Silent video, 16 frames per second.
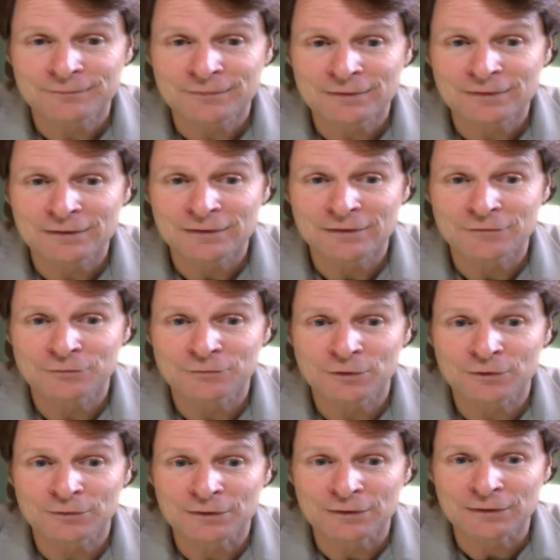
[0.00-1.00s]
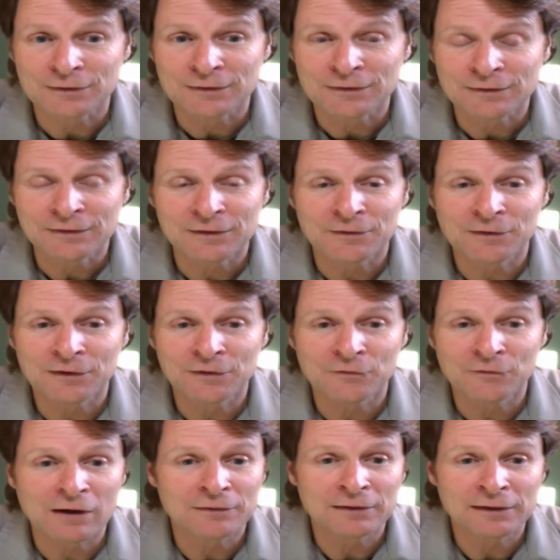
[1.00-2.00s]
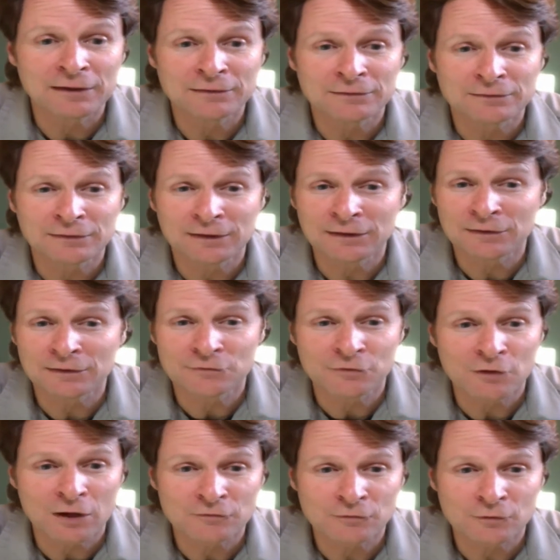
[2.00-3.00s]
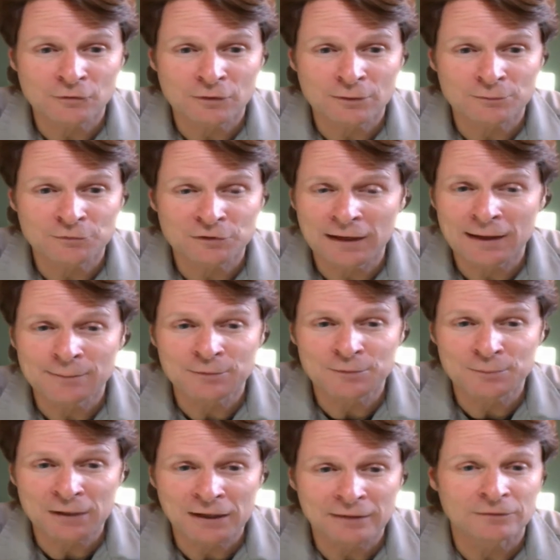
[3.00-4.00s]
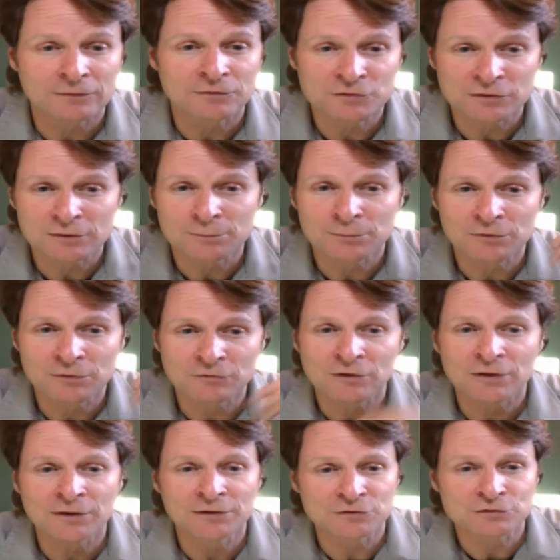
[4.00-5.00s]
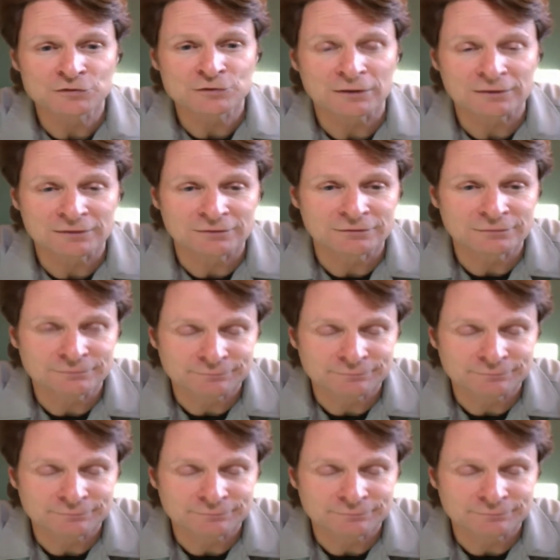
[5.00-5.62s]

Yes. If carrying around negative thought forms and habit patterns, it can be very destructive.